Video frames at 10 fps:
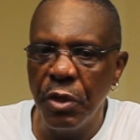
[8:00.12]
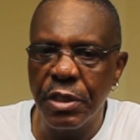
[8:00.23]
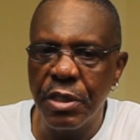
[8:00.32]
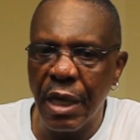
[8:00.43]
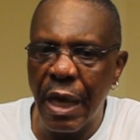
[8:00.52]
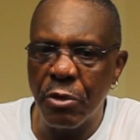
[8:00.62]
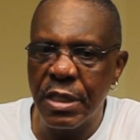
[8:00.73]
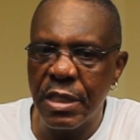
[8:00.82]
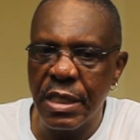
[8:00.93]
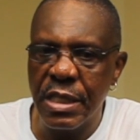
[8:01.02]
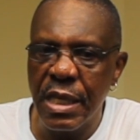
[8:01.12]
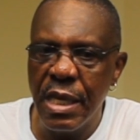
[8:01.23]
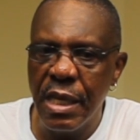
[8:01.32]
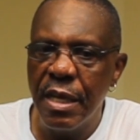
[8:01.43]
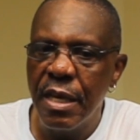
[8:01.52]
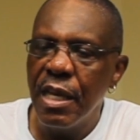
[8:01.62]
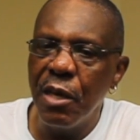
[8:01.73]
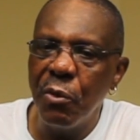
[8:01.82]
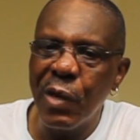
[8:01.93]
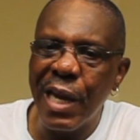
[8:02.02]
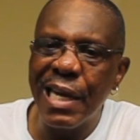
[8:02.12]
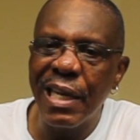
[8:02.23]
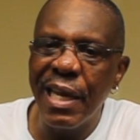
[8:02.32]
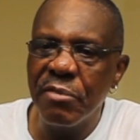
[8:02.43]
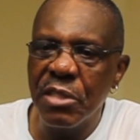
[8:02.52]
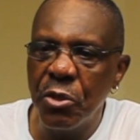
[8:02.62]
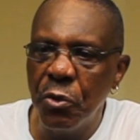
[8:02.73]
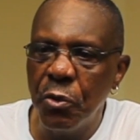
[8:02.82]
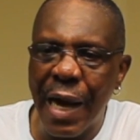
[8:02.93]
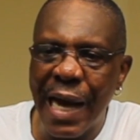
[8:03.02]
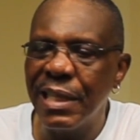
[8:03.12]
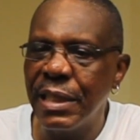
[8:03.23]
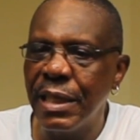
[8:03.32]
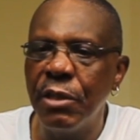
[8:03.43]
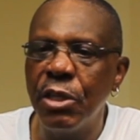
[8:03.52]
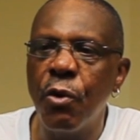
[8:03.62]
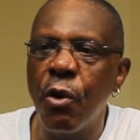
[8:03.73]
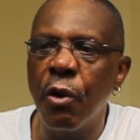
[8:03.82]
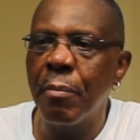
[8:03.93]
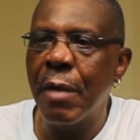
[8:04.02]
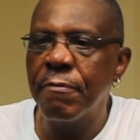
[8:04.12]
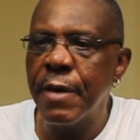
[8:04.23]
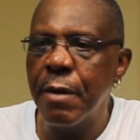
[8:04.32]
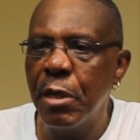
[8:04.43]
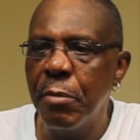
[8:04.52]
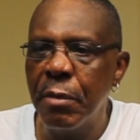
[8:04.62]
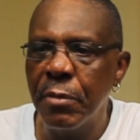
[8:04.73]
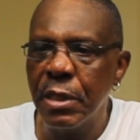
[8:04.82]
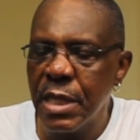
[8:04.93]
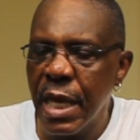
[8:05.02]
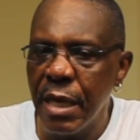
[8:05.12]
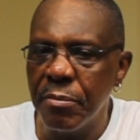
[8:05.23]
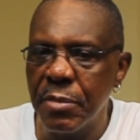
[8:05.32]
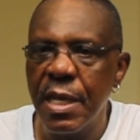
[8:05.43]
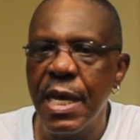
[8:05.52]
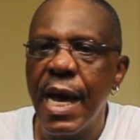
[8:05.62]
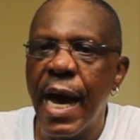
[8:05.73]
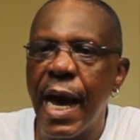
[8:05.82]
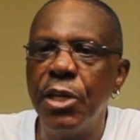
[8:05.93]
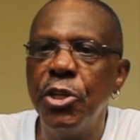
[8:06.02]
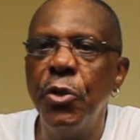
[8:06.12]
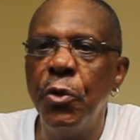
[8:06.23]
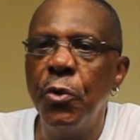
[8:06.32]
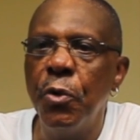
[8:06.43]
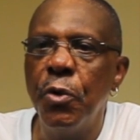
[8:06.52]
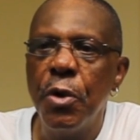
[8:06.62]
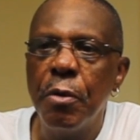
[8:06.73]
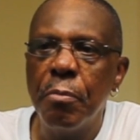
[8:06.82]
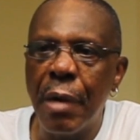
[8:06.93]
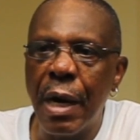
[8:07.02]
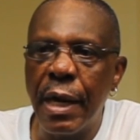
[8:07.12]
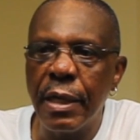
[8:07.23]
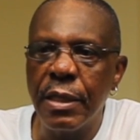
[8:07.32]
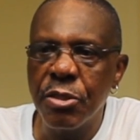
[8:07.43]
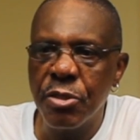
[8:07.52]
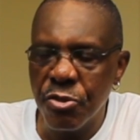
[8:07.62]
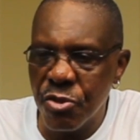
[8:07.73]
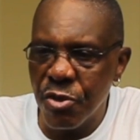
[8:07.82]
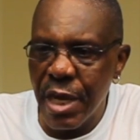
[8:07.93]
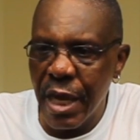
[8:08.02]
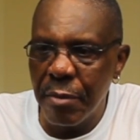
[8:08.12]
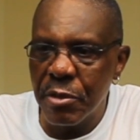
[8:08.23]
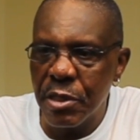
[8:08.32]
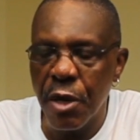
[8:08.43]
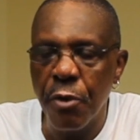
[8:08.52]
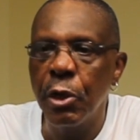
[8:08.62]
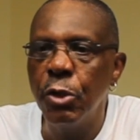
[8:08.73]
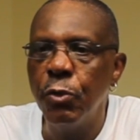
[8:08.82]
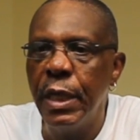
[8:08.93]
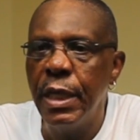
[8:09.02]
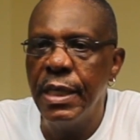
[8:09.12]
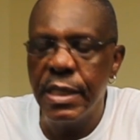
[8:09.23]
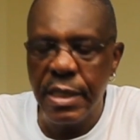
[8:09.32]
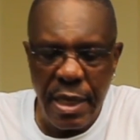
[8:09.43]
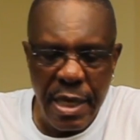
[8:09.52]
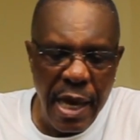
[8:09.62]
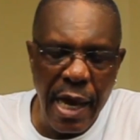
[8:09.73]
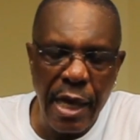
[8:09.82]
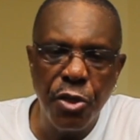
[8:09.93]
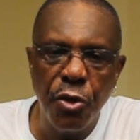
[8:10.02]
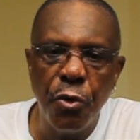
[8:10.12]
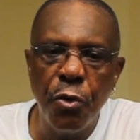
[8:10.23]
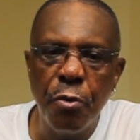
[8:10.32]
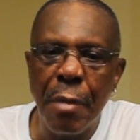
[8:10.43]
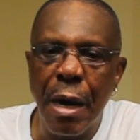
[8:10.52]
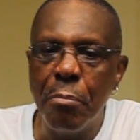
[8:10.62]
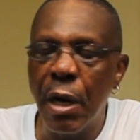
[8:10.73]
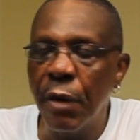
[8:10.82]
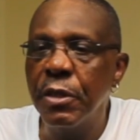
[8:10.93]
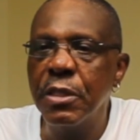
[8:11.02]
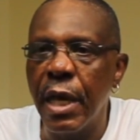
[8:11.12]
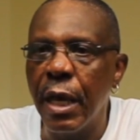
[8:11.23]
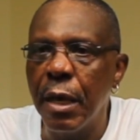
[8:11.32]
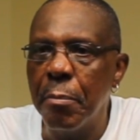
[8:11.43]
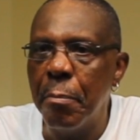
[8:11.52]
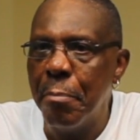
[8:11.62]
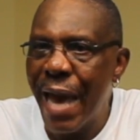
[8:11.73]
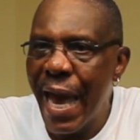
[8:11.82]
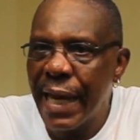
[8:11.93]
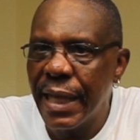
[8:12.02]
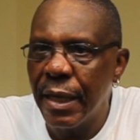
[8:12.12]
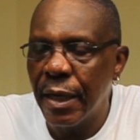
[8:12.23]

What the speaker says: until I was 16. And when I left school, I didn't even know all of my family members' names. I knew my sister named Sarah Louise. I knew my mother's name, Maggie